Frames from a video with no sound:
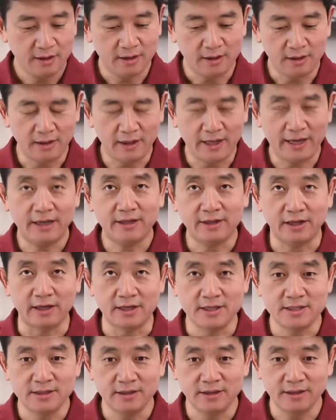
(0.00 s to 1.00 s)
like
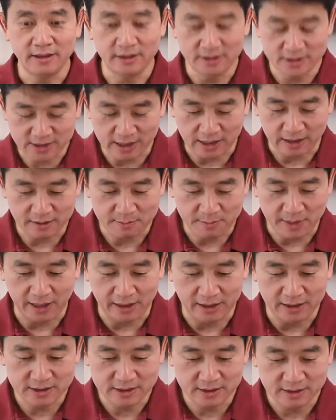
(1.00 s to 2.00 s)
this inside the
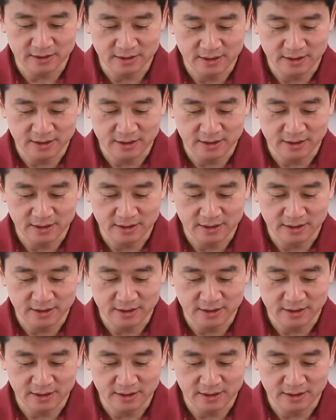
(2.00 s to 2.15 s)
maze,